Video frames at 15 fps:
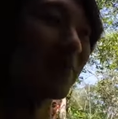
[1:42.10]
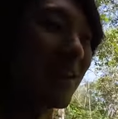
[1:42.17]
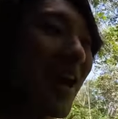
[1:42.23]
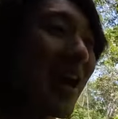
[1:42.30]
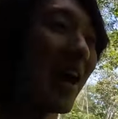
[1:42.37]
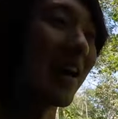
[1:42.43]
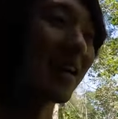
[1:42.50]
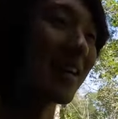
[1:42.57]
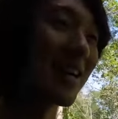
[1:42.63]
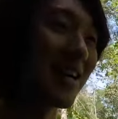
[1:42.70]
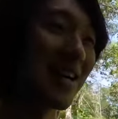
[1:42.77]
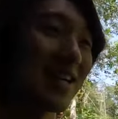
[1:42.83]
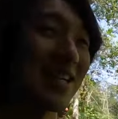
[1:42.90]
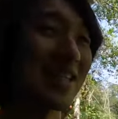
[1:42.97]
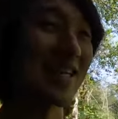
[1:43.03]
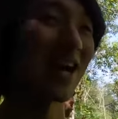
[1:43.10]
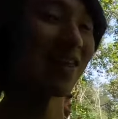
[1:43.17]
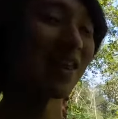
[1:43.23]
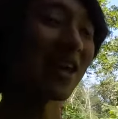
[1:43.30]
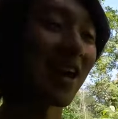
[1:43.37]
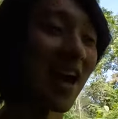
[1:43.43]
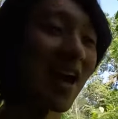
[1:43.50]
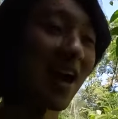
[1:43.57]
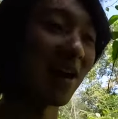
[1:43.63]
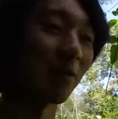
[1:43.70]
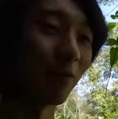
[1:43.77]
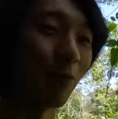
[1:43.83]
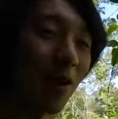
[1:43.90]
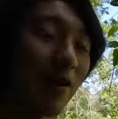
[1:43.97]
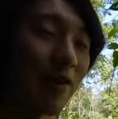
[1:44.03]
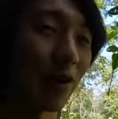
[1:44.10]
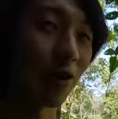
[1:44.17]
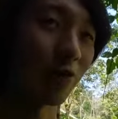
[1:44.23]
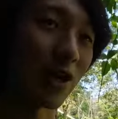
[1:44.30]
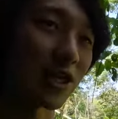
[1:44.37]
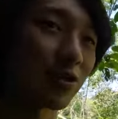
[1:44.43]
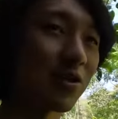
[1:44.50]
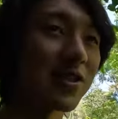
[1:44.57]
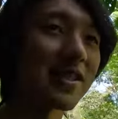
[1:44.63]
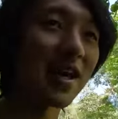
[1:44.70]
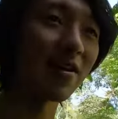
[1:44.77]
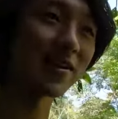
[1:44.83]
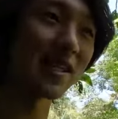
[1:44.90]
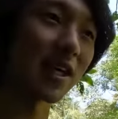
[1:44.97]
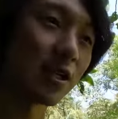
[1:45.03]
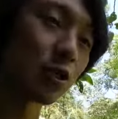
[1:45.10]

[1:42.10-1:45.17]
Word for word: Yeah. So I think uh, whenever I go to restaurants now, I say